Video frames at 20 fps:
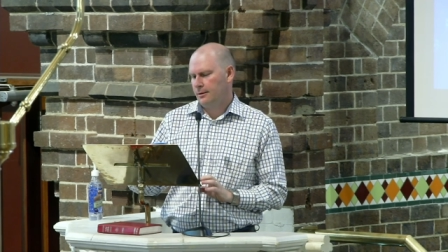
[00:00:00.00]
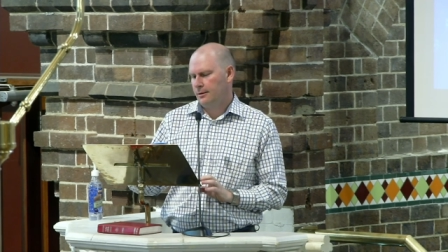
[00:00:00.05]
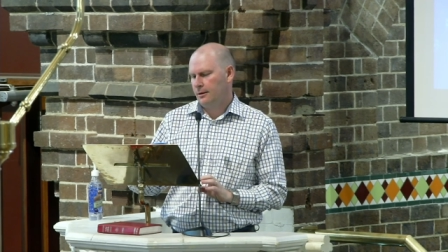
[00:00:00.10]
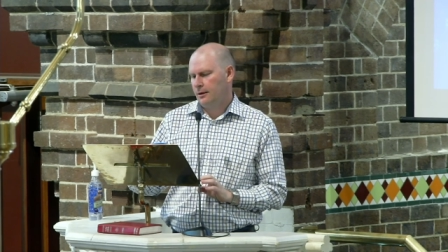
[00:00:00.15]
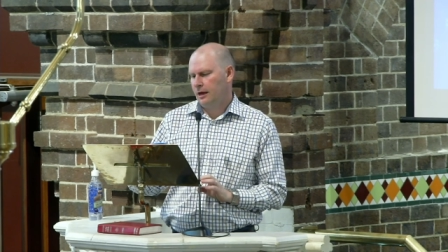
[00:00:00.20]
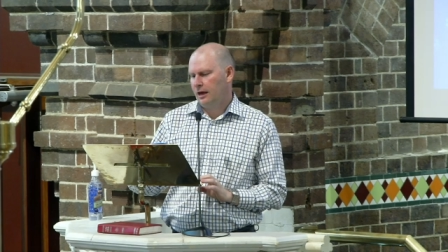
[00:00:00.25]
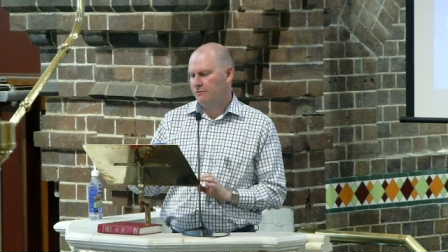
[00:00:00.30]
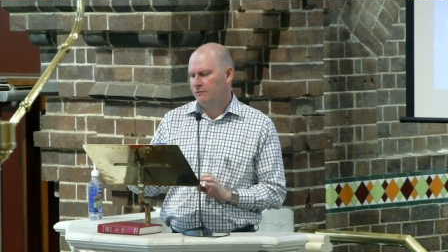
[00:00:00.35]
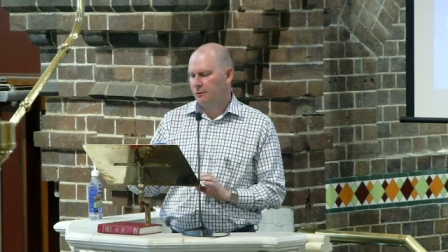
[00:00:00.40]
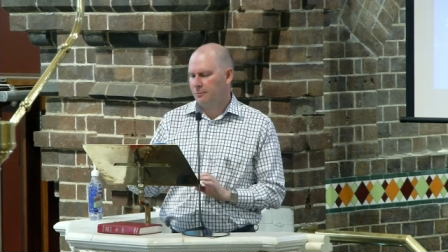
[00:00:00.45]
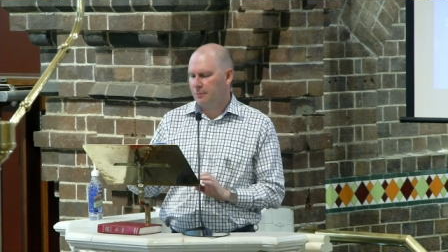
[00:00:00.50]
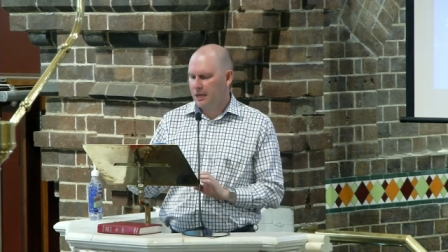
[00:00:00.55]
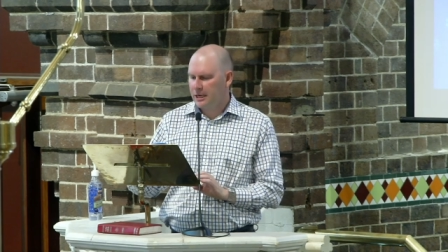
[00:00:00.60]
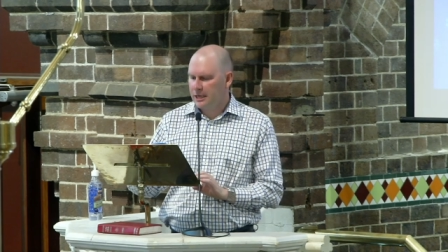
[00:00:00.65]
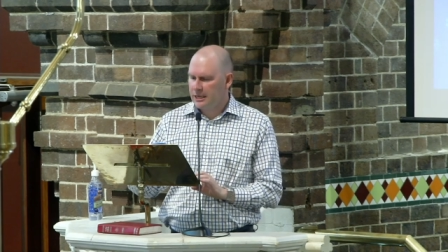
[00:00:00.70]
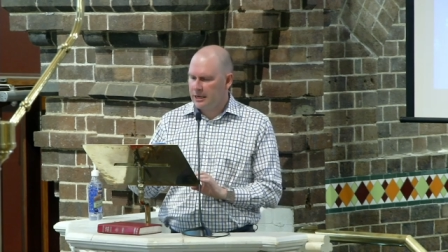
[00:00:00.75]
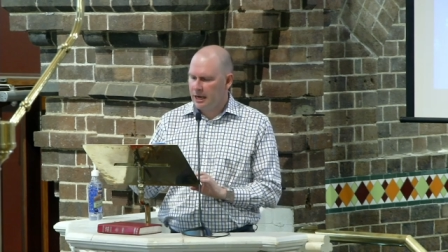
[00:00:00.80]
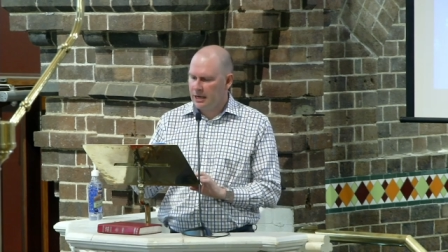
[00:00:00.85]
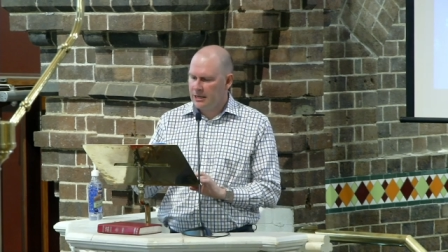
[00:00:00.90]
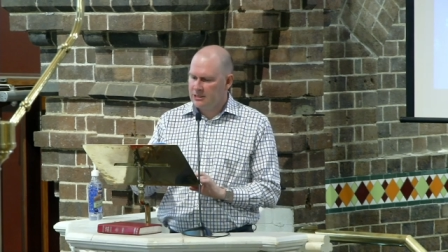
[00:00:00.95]
and for many
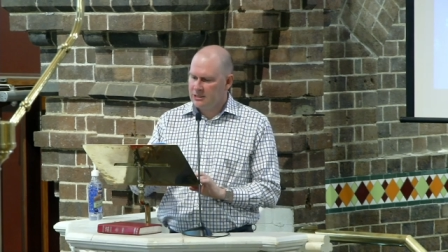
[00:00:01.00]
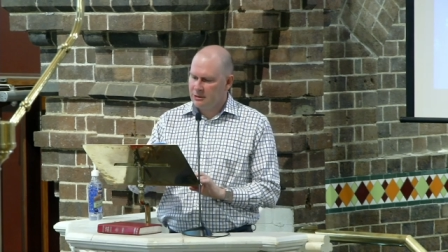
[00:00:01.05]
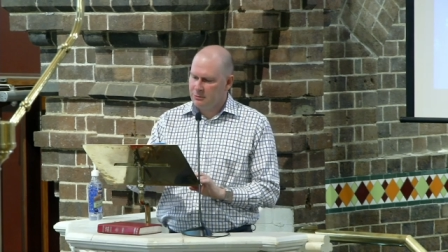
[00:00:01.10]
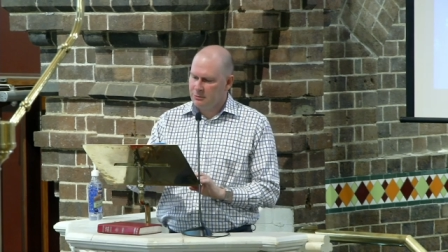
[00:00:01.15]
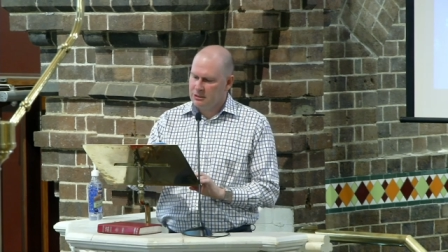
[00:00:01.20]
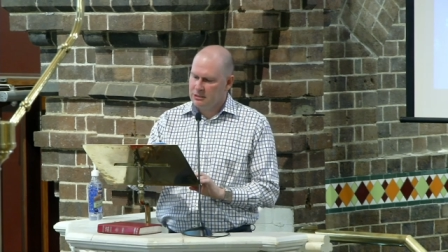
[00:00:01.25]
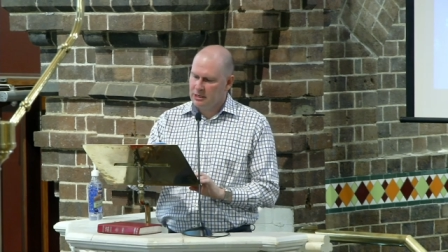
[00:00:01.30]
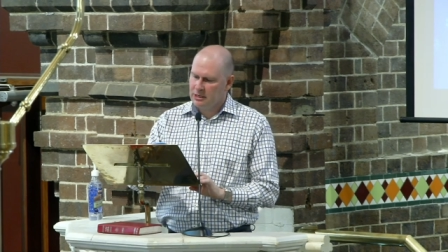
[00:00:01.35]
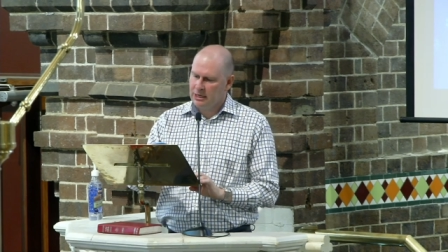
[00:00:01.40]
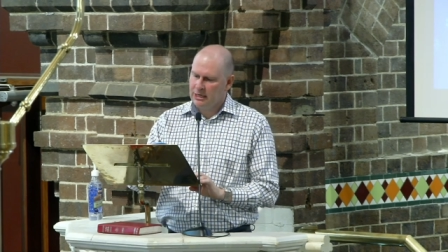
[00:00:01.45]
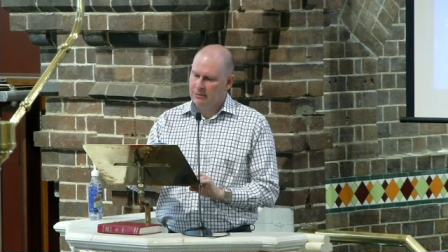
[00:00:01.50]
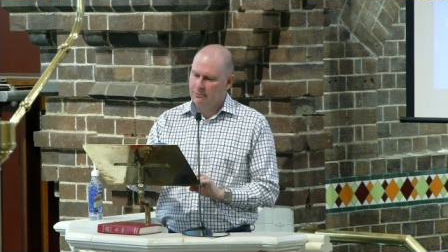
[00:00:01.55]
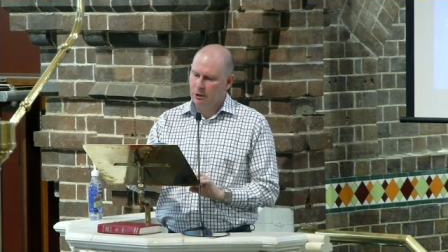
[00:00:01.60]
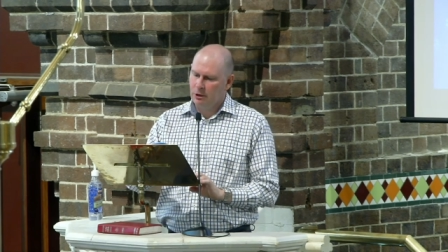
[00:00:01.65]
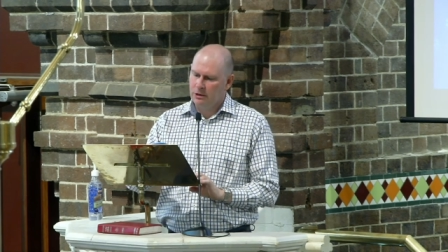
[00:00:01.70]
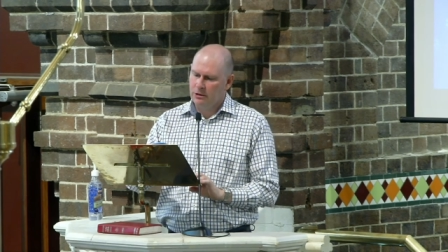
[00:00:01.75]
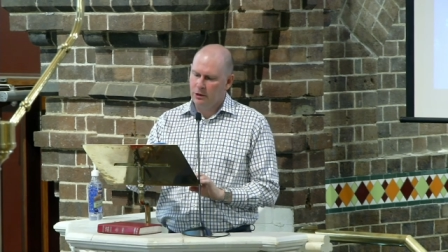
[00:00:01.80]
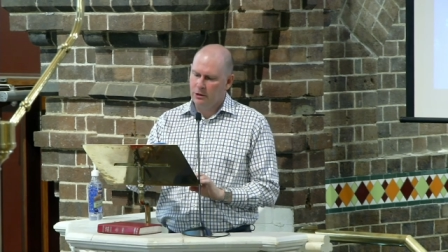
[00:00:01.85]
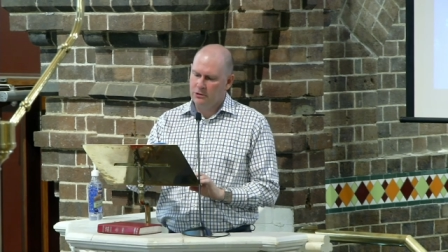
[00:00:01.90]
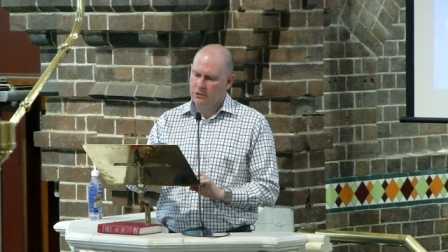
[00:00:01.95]
days he was seen by
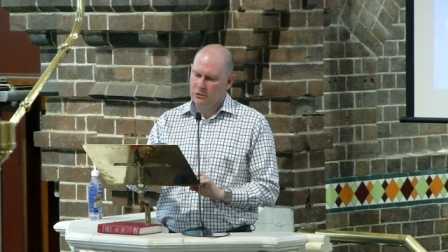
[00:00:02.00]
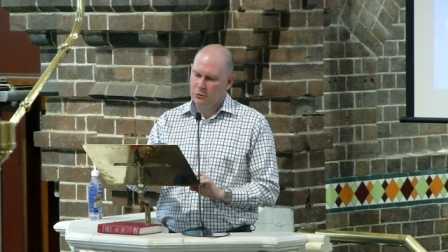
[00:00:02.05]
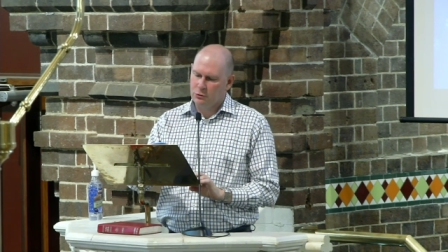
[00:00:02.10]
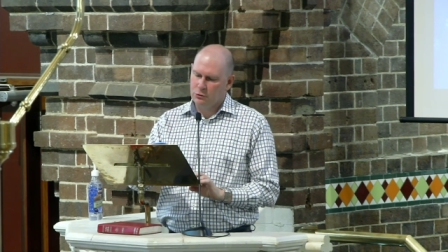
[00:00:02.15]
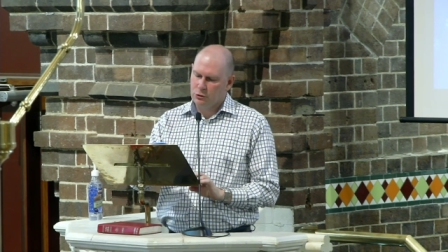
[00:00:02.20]
those who had